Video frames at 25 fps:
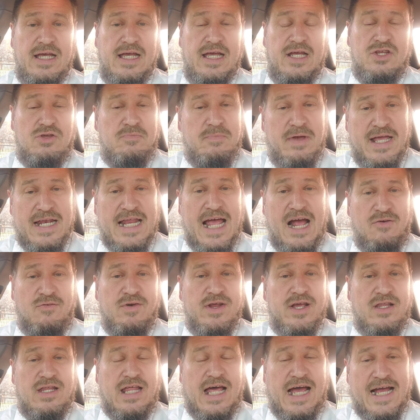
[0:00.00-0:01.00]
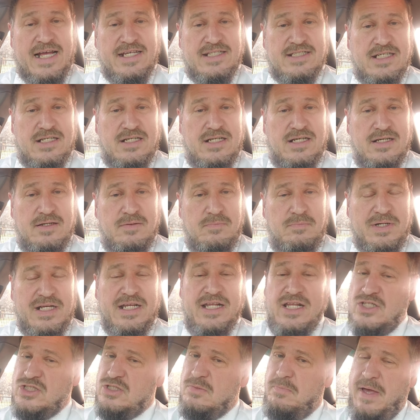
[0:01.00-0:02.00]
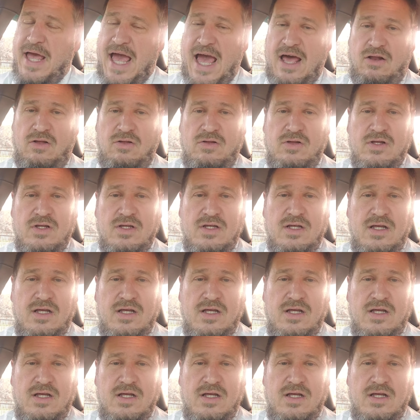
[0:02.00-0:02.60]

And you may not realize it, but it is a battle.